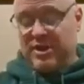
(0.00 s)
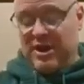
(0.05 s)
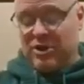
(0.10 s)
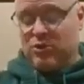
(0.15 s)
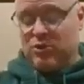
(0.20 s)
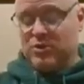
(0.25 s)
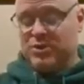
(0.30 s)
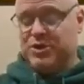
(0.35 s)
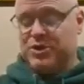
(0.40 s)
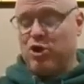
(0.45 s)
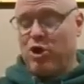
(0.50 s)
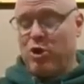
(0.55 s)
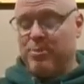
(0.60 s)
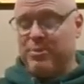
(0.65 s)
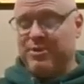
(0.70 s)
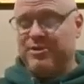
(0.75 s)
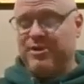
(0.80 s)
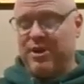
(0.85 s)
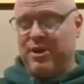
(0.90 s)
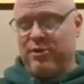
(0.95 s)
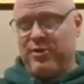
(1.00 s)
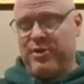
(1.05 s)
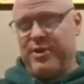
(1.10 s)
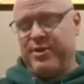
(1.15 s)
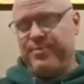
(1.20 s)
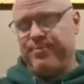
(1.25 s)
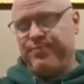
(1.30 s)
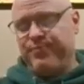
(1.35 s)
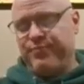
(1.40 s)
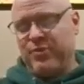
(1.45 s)
Thakur's
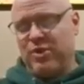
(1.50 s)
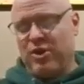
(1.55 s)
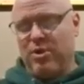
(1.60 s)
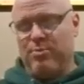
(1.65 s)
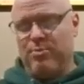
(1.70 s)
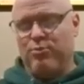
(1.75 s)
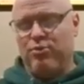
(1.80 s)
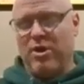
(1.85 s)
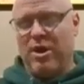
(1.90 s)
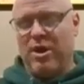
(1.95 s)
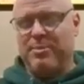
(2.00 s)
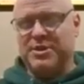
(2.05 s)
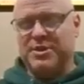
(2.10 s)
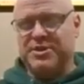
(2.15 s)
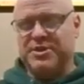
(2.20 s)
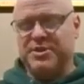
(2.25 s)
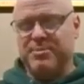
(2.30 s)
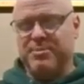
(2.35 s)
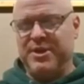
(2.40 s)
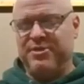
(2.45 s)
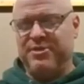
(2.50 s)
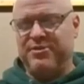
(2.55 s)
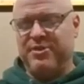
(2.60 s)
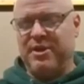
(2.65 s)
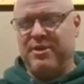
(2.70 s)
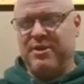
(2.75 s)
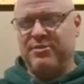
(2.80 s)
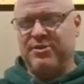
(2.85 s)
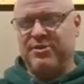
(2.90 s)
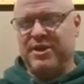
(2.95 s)
commentary on Brahma
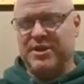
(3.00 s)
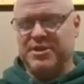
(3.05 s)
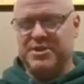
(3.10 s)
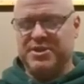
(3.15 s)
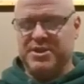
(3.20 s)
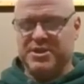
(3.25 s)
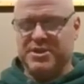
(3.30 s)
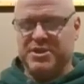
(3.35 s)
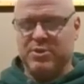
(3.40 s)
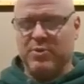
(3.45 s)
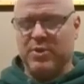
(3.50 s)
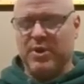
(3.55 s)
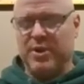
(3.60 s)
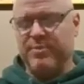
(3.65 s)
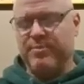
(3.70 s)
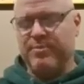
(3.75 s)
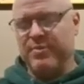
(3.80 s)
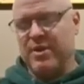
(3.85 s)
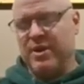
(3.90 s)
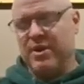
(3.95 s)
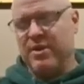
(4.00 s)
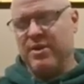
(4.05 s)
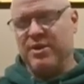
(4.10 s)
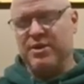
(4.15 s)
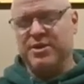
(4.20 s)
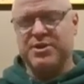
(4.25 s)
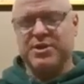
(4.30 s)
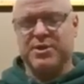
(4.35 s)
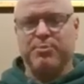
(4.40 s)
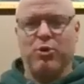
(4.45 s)
Samhita, text 61,
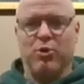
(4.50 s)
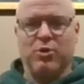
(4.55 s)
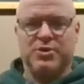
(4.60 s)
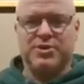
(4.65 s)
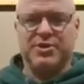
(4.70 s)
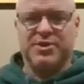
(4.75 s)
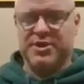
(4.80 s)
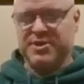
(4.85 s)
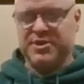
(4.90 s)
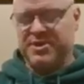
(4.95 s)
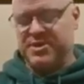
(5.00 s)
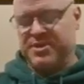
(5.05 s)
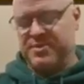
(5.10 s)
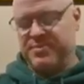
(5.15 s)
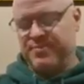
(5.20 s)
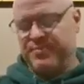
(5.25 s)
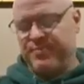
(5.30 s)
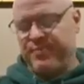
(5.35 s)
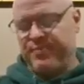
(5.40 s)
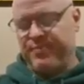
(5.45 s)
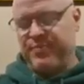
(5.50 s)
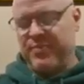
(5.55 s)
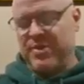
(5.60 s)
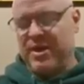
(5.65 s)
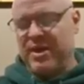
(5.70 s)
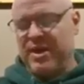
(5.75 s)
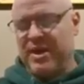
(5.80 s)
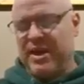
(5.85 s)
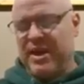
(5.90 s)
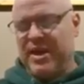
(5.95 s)
supports this.
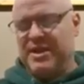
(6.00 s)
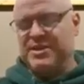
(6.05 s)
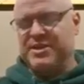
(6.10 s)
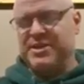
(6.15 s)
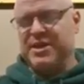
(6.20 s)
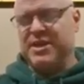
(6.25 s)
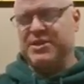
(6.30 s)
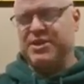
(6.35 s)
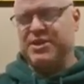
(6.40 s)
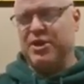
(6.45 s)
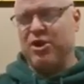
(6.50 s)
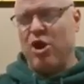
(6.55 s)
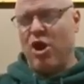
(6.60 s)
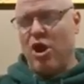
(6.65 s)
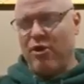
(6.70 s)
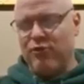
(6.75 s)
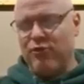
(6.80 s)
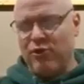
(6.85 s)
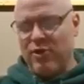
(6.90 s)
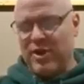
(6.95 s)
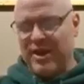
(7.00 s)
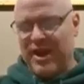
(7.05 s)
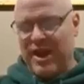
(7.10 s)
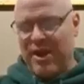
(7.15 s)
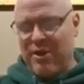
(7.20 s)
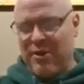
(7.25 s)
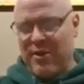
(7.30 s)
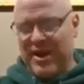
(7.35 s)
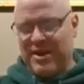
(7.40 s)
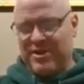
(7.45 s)
He says that
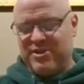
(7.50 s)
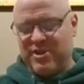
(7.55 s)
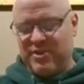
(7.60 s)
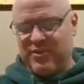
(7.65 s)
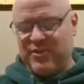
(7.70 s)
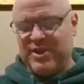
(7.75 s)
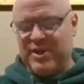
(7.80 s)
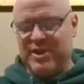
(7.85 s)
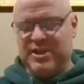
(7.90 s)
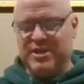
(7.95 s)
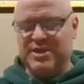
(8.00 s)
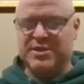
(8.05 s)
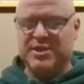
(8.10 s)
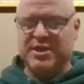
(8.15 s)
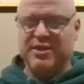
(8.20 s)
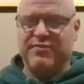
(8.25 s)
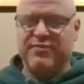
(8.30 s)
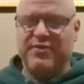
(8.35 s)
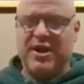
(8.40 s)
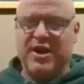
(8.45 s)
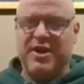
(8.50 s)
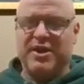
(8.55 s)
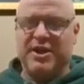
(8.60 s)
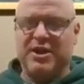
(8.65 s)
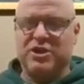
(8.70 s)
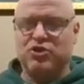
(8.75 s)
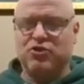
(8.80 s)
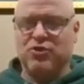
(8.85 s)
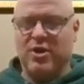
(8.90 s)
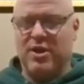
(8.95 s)
offering our activities in
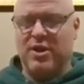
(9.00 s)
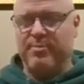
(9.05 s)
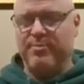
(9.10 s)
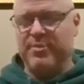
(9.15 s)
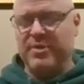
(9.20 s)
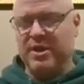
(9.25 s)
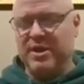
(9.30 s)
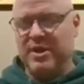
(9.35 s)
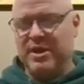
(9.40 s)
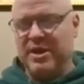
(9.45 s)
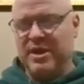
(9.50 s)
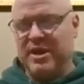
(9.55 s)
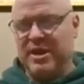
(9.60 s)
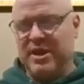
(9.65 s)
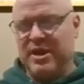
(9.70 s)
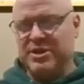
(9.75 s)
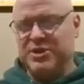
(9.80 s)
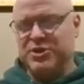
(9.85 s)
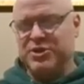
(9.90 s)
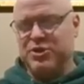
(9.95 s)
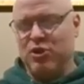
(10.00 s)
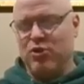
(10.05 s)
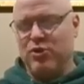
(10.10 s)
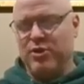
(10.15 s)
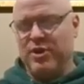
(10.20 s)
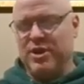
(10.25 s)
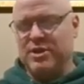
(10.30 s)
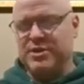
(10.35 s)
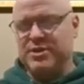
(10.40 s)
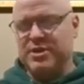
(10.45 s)
Varnashram is
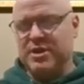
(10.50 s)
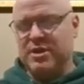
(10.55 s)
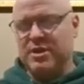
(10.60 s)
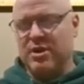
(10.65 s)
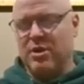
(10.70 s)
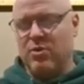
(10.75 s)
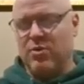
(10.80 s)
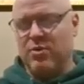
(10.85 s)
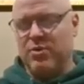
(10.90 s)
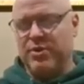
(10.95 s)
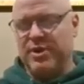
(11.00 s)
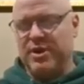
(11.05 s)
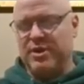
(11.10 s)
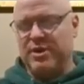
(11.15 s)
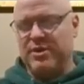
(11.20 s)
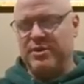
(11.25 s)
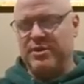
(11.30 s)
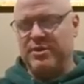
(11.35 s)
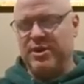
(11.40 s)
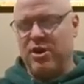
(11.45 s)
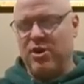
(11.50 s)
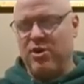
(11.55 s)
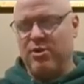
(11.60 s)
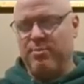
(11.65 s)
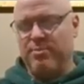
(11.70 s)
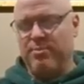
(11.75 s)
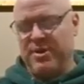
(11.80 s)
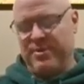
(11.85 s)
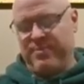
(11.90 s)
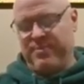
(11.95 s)
known as Gauna
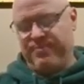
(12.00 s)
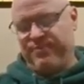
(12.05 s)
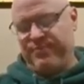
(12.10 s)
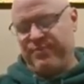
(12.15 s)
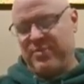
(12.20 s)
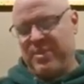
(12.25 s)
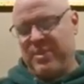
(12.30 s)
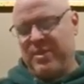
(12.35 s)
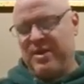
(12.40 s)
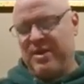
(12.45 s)
Dharma,